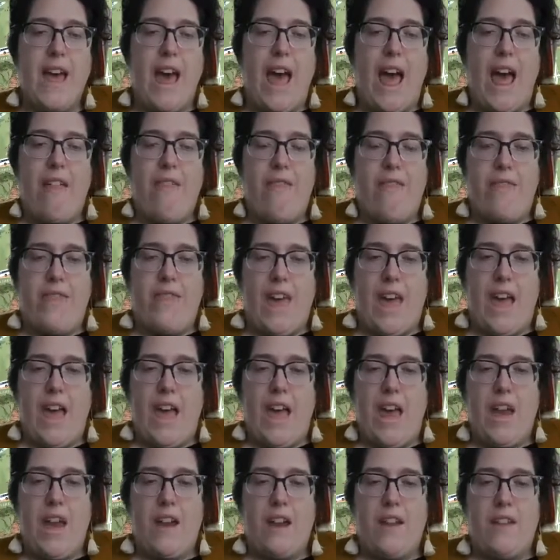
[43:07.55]
And
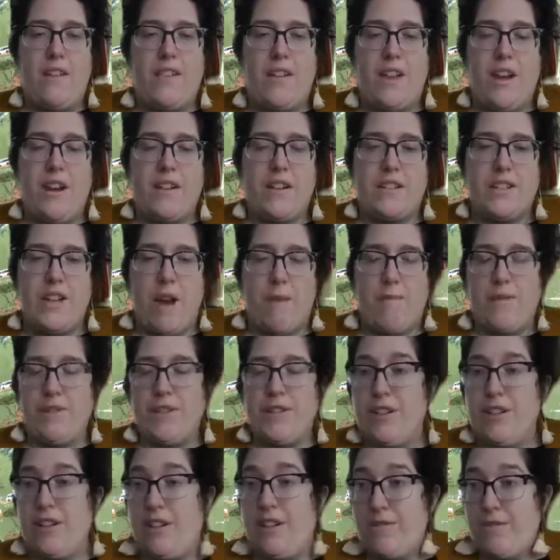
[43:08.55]
then there's an
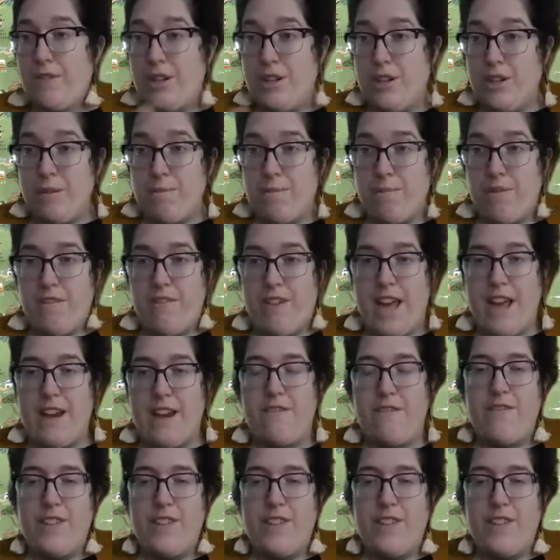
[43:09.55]
opportunity for you to provide